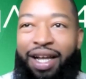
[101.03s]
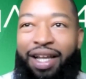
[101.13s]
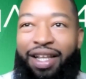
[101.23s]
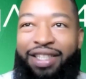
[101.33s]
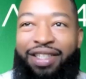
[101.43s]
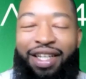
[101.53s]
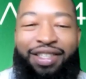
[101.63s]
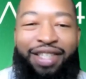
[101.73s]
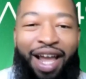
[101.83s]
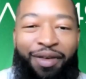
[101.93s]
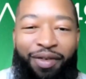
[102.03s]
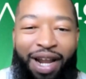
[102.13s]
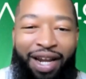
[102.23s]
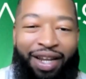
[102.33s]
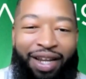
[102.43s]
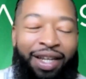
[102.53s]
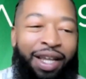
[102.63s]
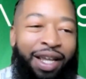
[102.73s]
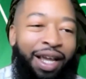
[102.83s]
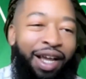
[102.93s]
let's dive right in.
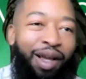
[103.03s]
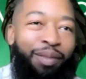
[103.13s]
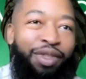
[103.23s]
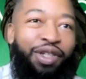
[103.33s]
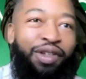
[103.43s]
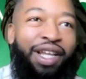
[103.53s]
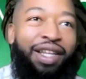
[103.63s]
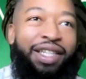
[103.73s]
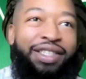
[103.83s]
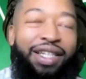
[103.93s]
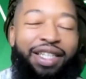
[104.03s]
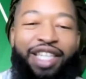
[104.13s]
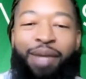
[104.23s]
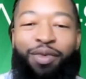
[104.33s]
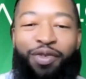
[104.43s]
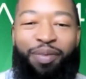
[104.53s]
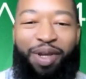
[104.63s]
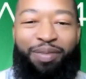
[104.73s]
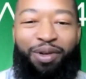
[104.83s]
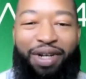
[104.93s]
So let's set the table for
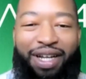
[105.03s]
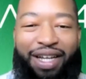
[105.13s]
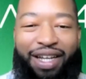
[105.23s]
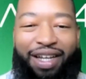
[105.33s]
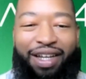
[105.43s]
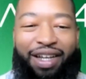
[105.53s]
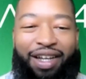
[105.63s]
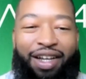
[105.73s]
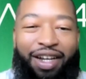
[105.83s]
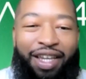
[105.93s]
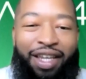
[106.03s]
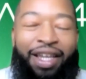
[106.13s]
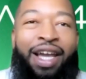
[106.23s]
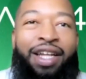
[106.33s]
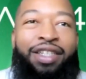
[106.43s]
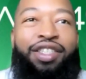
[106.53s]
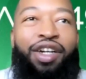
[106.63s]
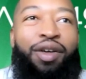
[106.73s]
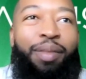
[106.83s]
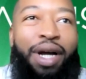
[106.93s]
people, Huggy, to
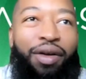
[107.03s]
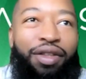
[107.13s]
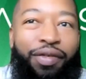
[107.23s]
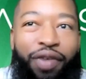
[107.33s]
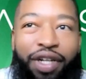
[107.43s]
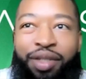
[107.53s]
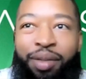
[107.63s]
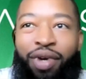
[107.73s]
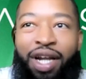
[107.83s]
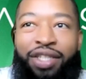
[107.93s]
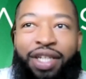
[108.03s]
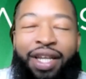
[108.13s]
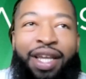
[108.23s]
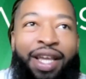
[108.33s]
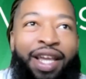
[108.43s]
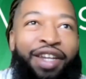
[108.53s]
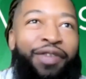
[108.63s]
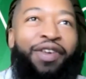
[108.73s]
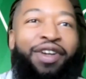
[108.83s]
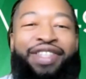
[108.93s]
talk about the Friction Project. And the
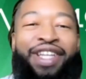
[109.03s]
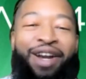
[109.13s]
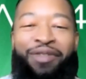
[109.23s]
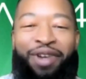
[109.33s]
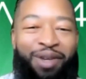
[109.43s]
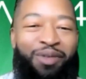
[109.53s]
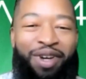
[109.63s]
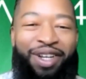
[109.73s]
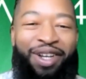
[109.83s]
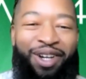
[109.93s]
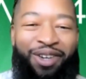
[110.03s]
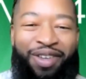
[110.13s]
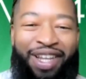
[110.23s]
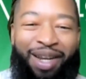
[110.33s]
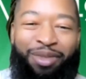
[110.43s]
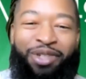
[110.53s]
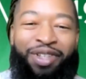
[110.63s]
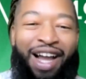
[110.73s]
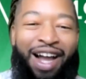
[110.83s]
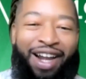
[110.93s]
first thing I really want to know, and I'm sure
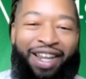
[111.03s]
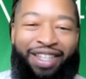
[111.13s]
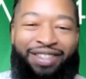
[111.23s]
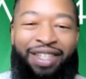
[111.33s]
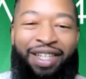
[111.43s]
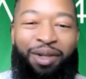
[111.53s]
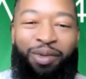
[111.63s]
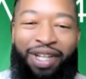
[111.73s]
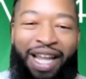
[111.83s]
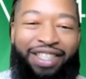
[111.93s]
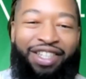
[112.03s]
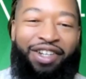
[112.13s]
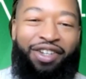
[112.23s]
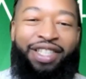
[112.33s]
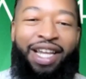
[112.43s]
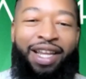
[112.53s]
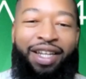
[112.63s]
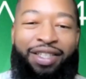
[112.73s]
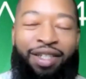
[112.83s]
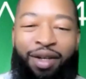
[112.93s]
the audience would like to understand
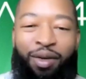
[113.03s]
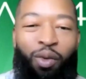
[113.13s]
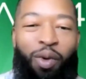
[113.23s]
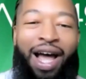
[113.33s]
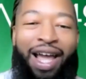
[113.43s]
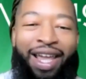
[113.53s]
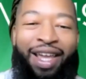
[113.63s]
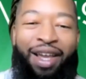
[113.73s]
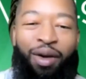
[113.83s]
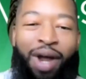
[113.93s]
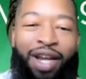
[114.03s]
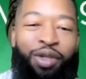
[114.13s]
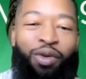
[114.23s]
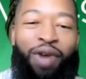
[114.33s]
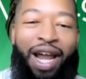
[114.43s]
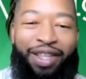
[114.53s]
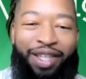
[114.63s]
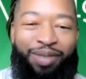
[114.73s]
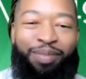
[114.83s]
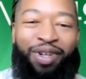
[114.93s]
this, why? Why did you write
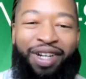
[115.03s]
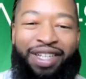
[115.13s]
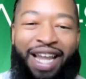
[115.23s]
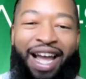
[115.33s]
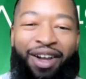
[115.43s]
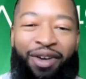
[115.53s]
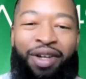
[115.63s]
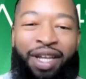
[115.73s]
this book now